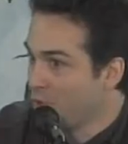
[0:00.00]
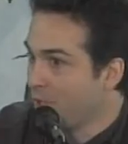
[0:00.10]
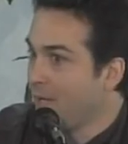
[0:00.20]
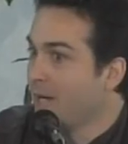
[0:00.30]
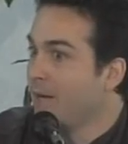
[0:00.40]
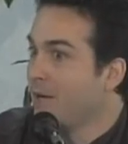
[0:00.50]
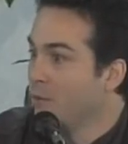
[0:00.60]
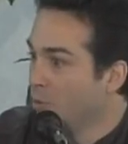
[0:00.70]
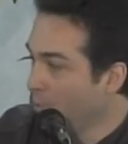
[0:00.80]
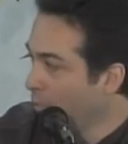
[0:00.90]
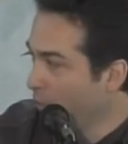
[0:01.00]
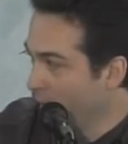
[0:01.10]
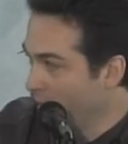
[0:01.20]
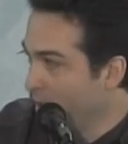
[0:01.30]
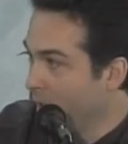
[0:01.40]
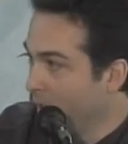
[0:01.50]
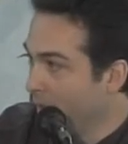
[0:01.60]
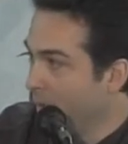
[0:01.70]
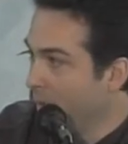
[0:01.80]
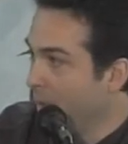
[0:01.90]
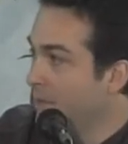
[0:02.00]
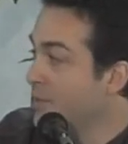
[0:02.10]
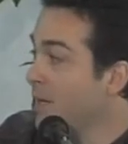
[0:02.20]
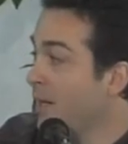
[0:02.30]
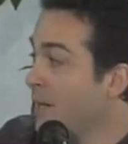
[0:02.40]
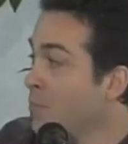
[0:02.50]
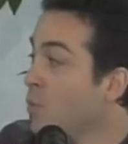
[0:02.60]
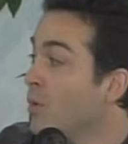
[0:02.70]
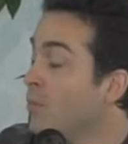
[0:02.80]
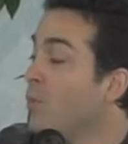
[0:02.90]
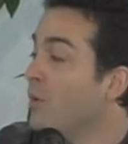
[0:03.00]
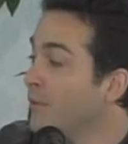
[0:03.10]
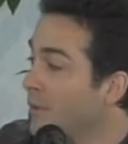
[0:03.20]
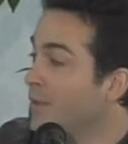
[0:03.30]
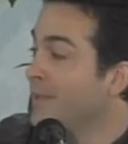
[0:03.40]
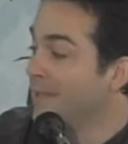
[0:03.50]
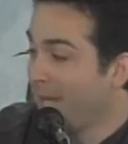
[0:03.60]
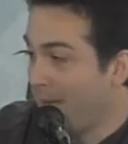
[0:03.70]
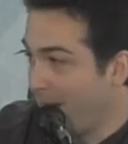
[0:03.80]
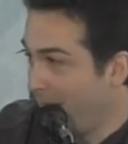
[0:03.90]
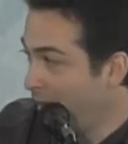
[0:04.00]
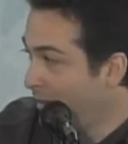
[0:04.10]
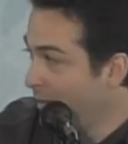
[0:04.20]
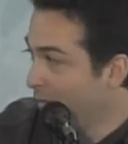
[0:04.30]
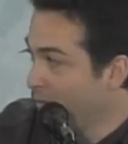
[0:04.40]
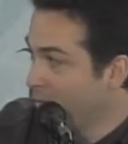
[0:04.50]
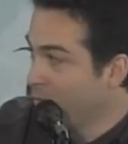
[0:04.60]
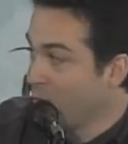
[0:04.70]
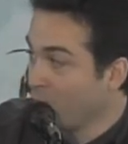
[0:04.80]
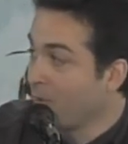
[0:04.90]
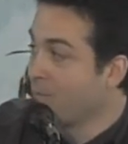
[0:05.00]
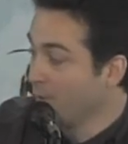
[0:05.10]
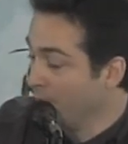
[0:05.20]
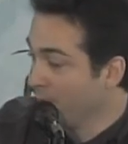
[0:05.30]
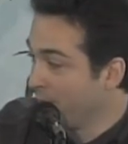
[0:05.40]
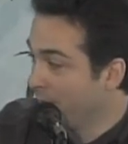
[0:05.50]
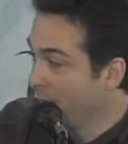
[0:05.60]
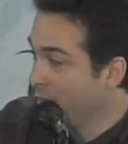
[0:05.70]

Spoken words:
get normal things done is taking more and more of your day to work for those things.